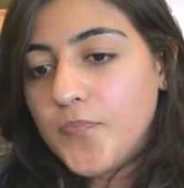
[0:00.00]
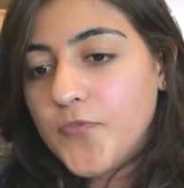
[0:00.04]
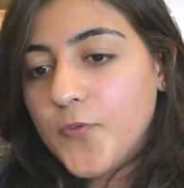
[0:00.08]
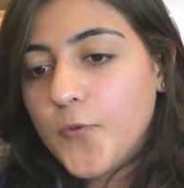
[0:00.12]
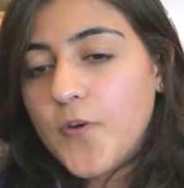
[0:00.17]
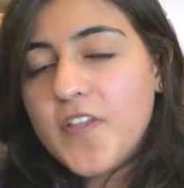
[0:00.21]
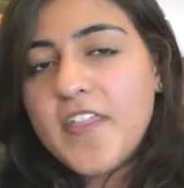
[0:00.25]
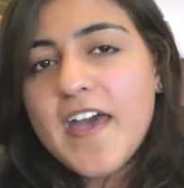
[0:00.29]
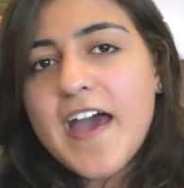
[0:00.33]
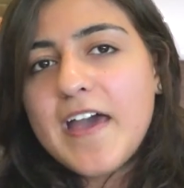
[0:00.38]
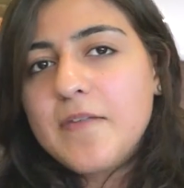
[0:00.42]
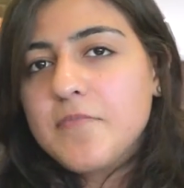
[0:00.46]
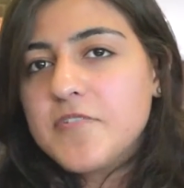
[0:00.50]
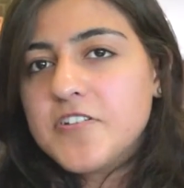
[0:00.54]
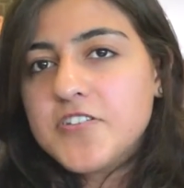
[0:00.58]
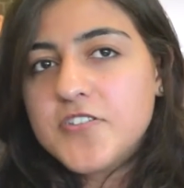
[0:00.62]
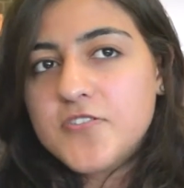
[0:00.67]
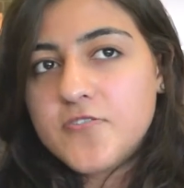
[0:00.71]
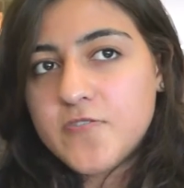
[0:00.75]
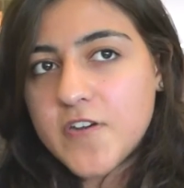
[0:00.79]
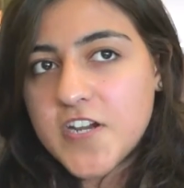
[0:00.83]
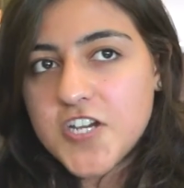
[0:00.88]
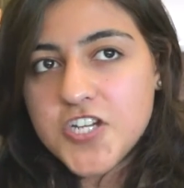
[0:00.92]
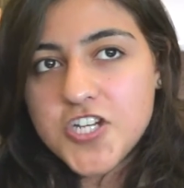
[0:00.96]
With
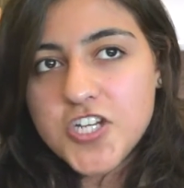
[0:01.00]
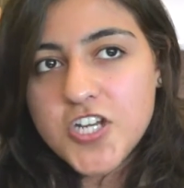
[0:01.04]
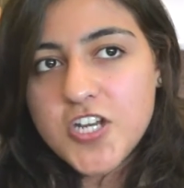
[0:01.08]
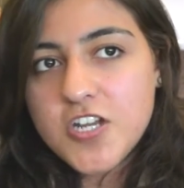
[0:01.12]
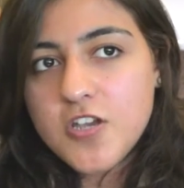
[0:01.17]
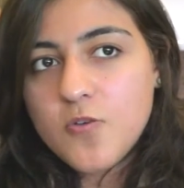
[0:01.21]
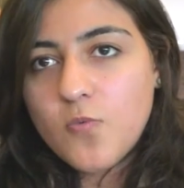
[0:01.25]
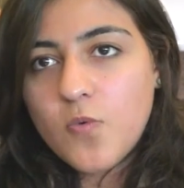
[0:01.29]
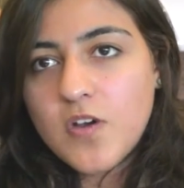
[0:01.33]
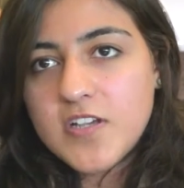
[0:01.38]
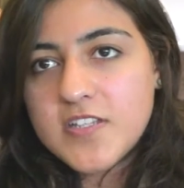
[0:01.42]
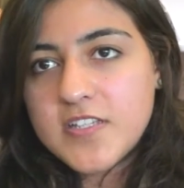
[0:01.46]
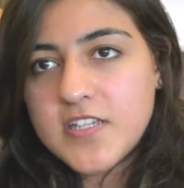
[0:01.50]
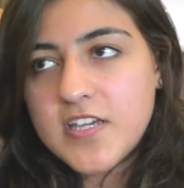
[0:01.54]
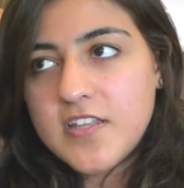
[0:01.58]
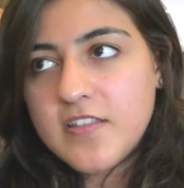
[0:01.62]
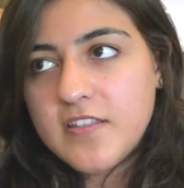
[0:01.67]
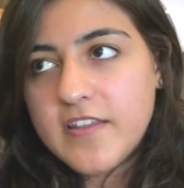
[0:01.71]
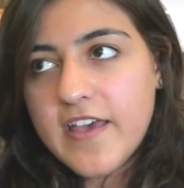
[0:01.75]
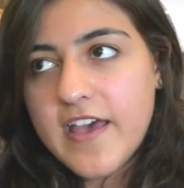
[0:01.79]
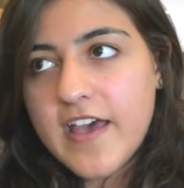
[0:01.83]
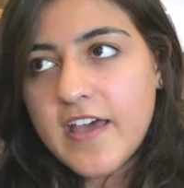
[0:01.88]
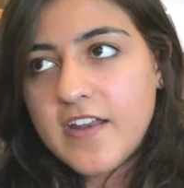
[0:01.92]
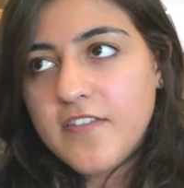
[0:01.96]
administration, it wasn't
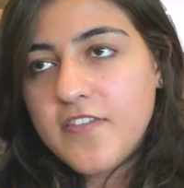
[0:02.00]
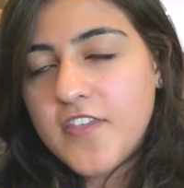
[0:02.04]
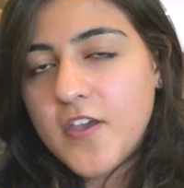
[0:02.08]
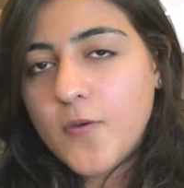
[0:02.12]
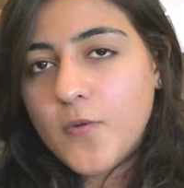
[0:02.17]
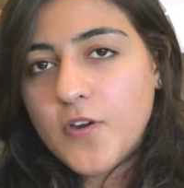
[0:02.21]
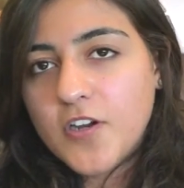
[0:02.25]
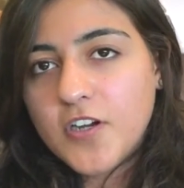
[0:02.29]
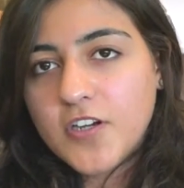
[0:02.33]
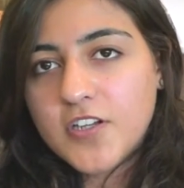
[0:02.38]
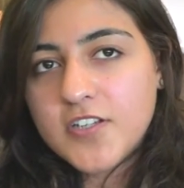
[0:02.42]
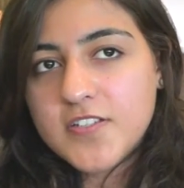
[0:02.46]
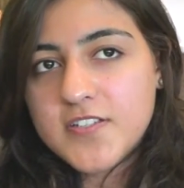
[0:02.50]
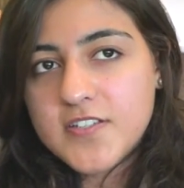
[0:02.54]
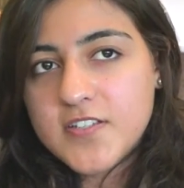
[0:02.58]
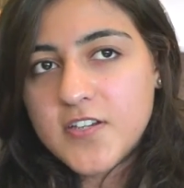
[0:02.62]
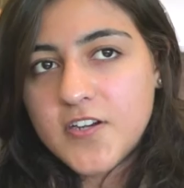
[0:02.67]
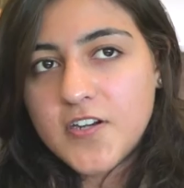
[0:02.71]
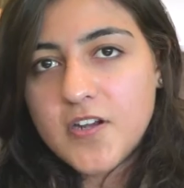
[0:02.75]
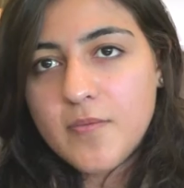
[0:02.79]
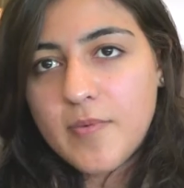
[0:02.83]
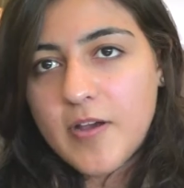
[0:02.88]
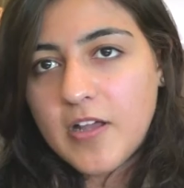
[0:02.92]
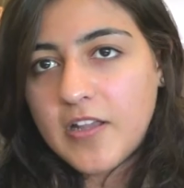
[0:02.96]
that they were
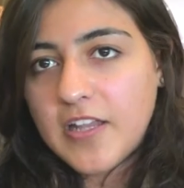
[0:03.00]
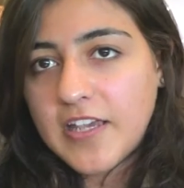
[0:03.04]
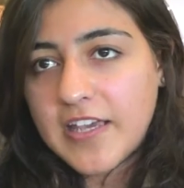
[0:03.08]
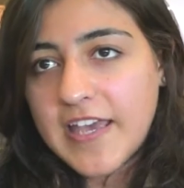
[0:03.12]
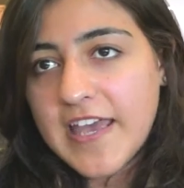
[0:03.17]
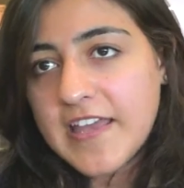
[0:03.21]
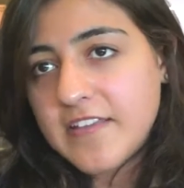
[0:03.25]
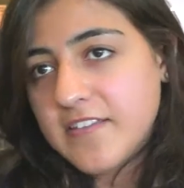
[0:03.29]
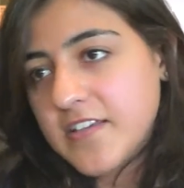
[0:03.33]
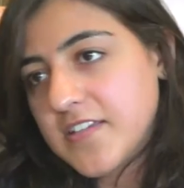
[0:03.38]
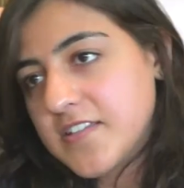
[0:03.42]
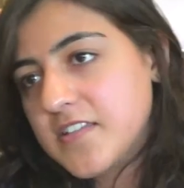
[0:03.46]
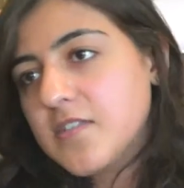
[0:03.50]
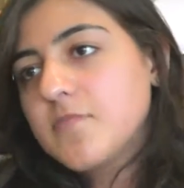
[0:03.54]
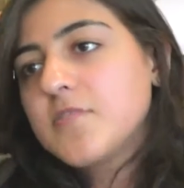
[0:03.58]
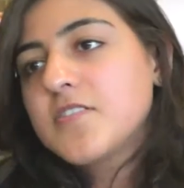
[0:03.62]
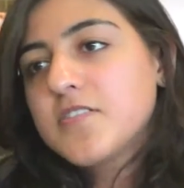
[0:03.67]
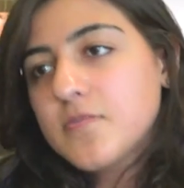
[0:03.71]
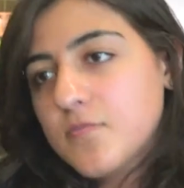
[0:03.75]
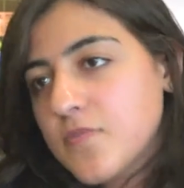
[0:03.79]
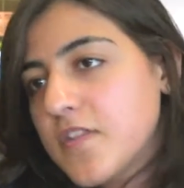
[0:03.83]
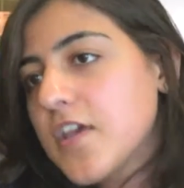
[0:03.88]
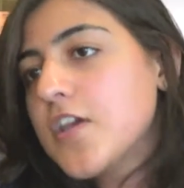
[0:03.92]
concerned about like anti-Semitism.